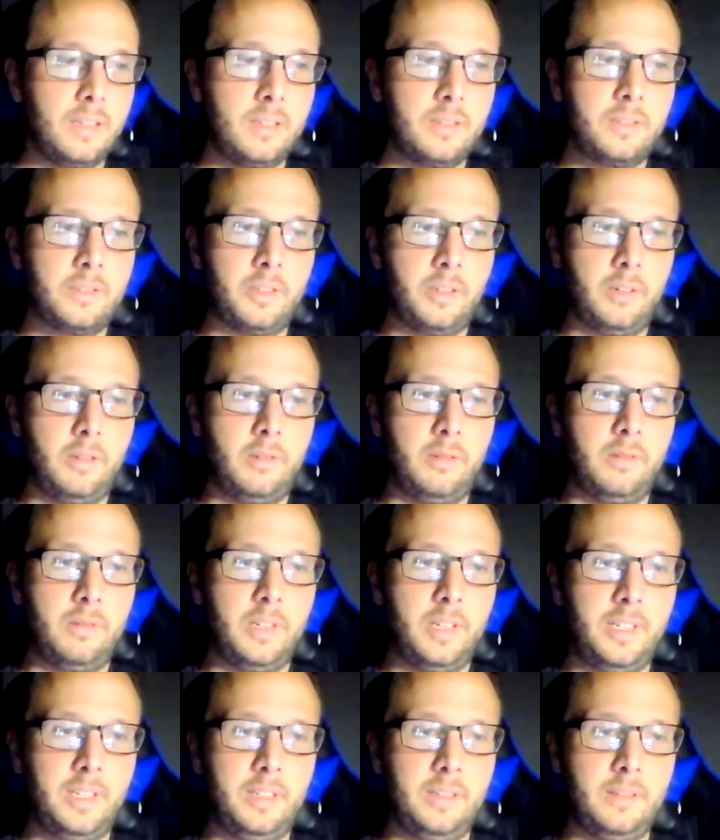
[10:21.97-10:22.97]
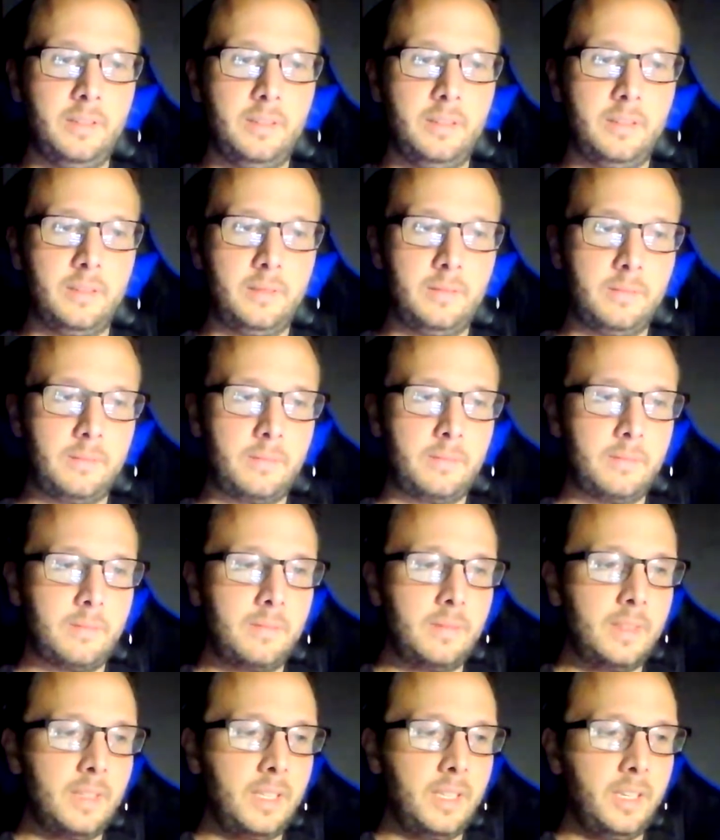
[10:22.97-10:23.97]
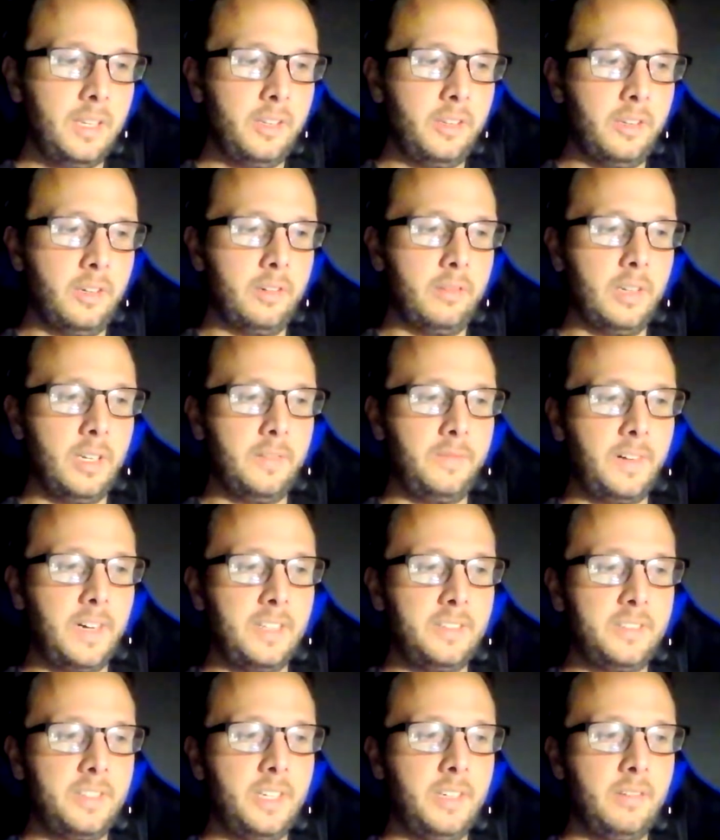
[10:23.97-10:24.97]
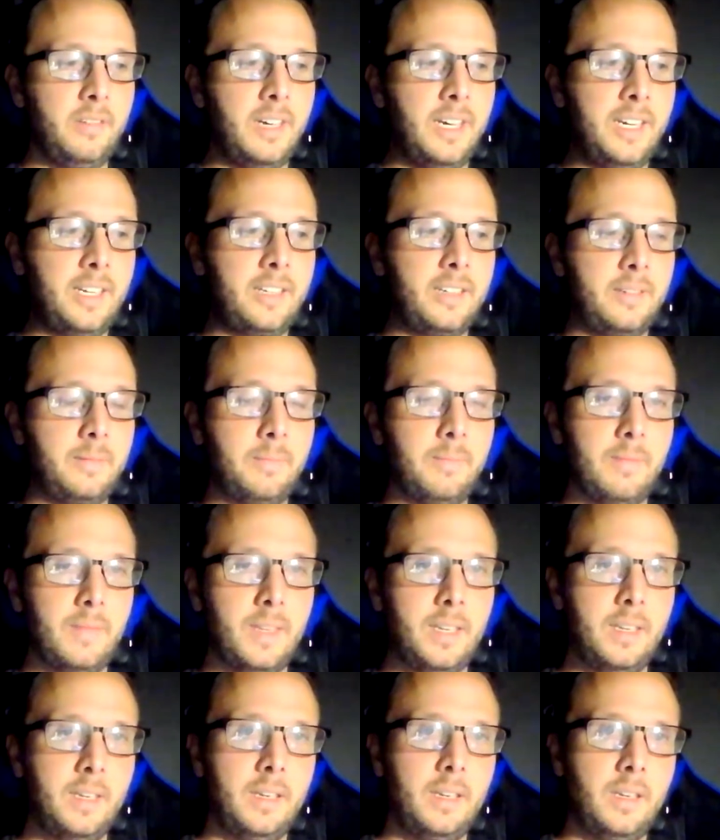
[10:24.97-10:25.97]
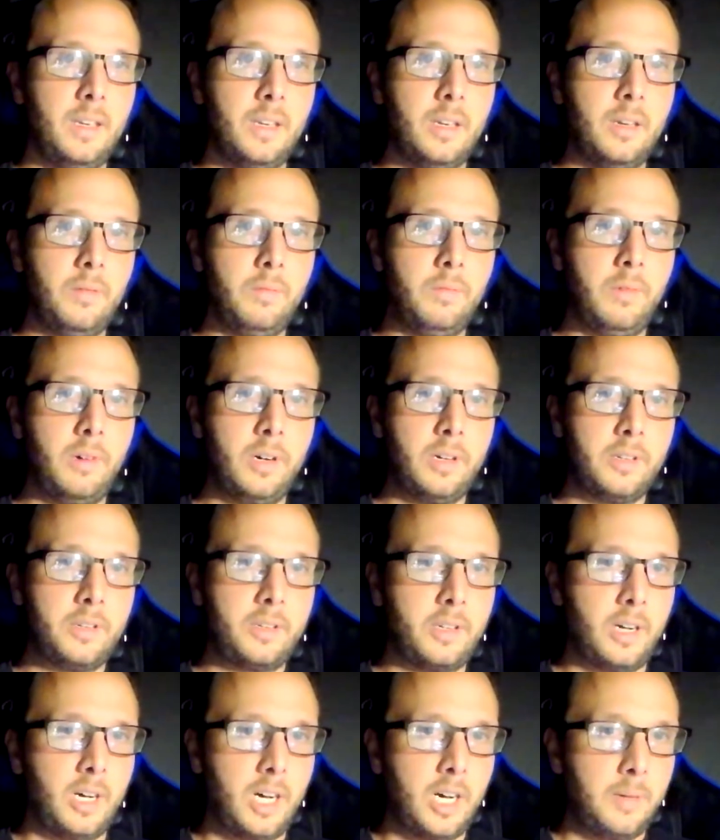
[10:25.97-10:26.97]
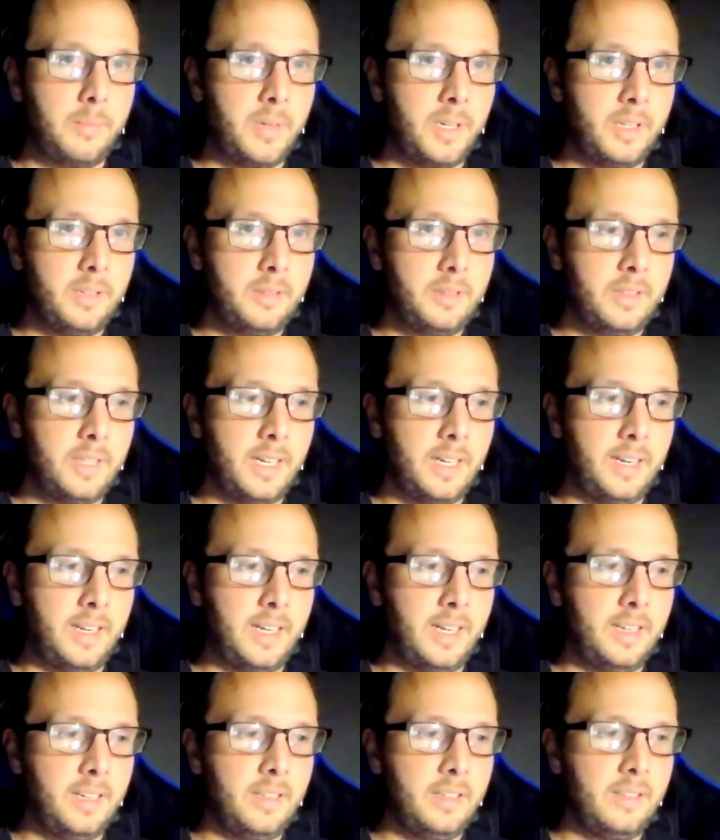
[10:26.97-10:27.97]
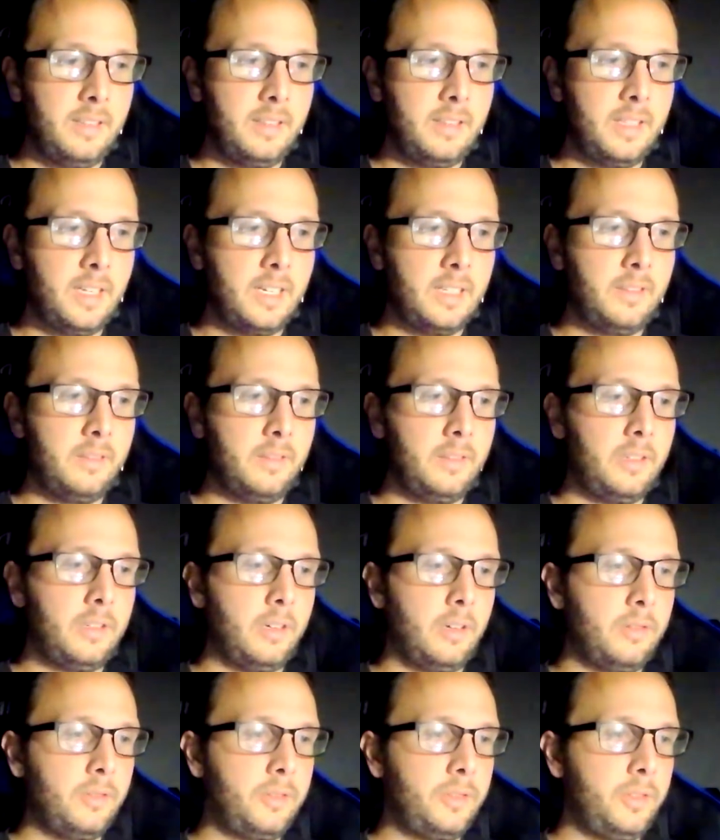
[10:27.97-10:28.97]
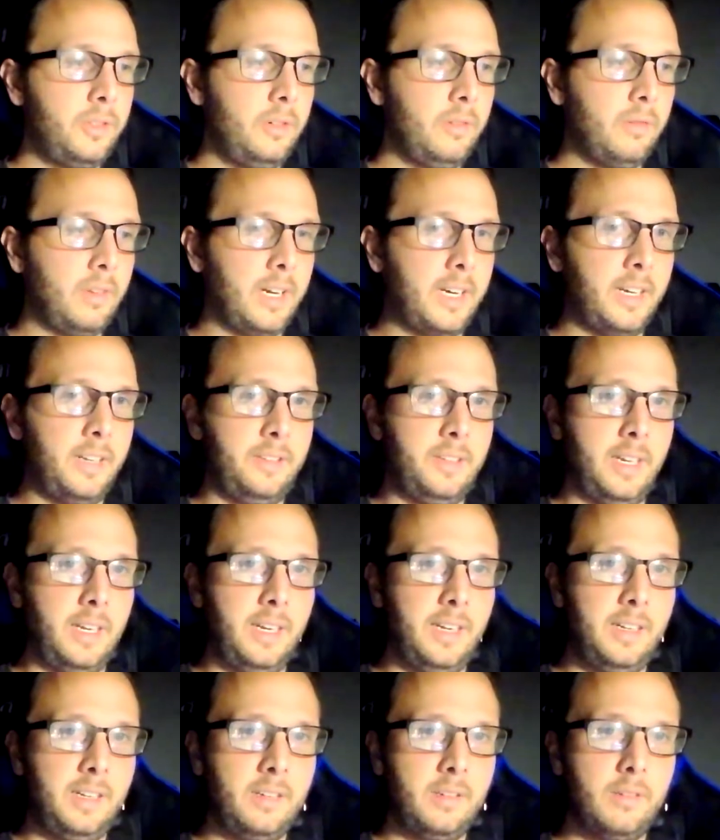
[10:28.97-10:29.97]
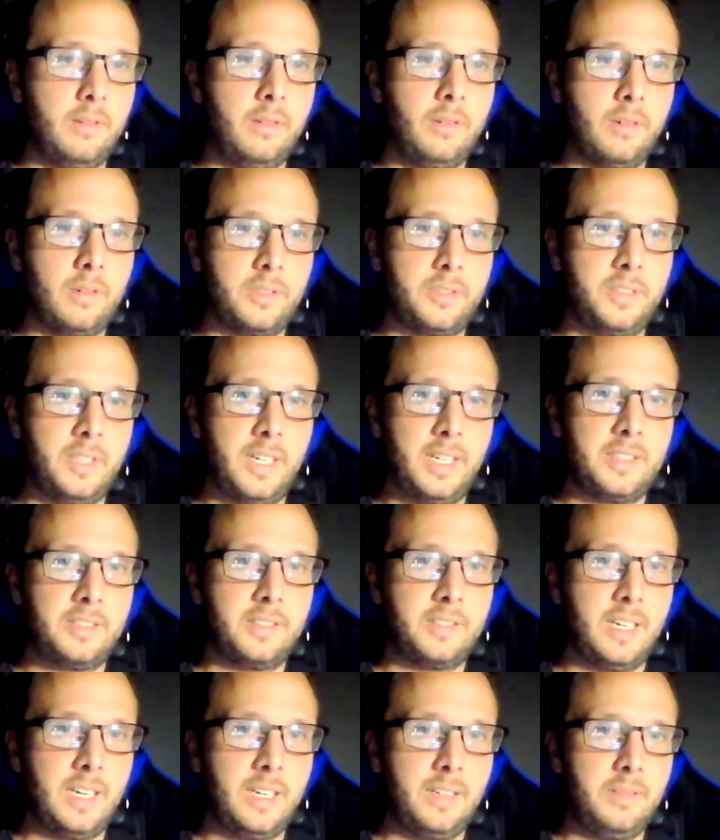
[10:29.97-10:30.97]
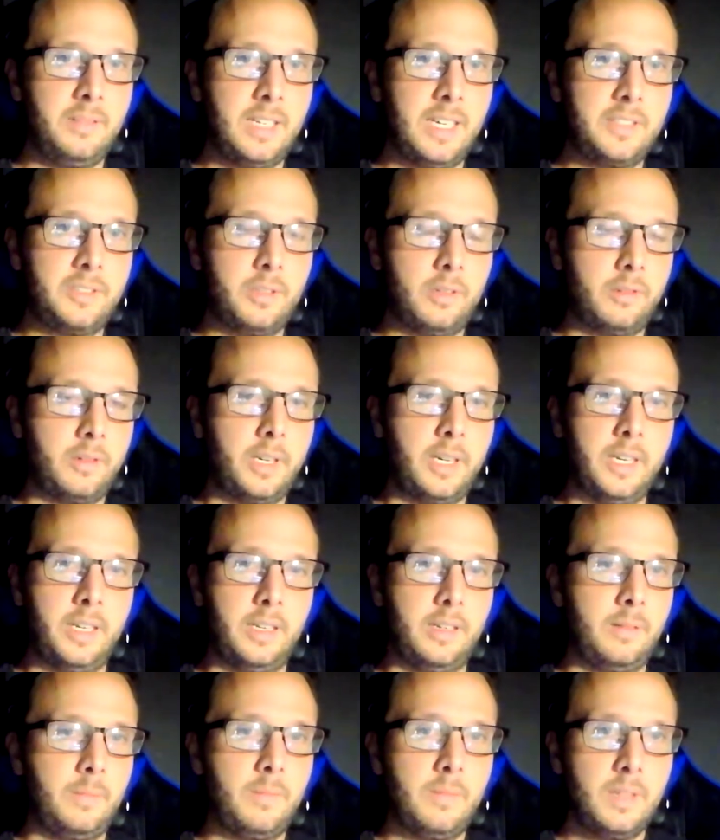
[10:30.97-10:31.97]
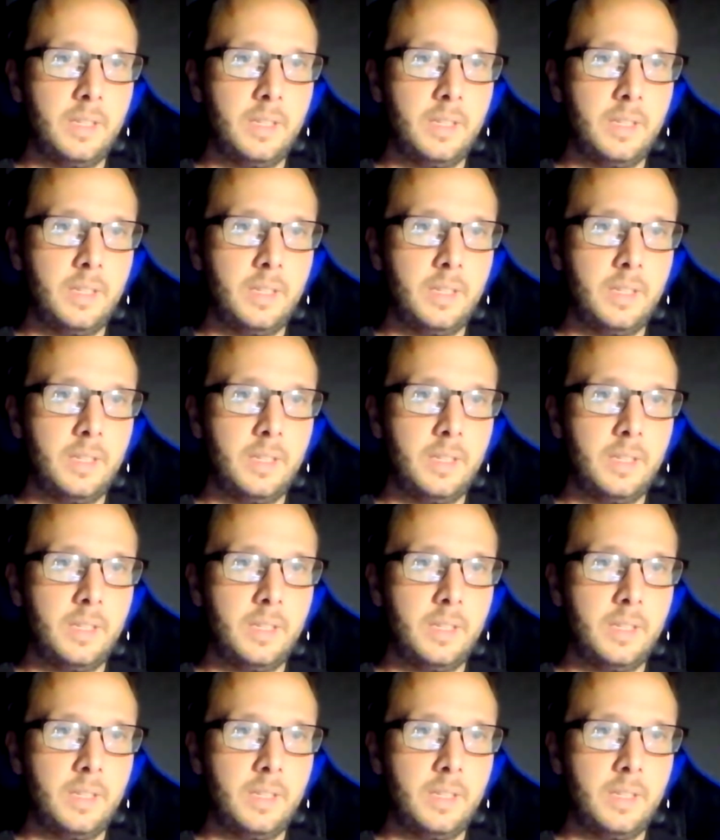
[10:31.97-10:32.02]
So, like, if I see like one comment that goes to like a dating or sex site, that's okay.